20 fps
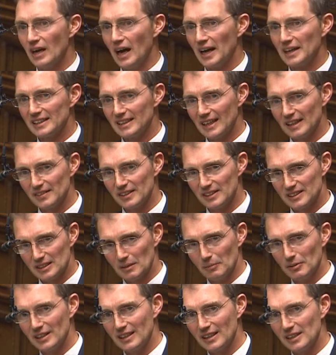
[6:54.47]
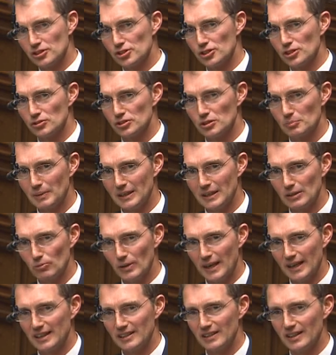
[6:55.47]
I'm glad that some of the issues are being
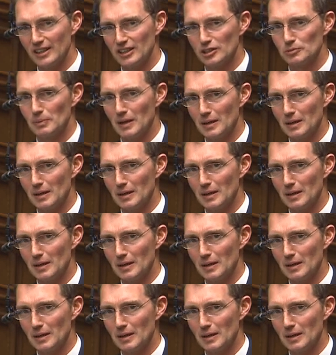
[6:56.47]
recognised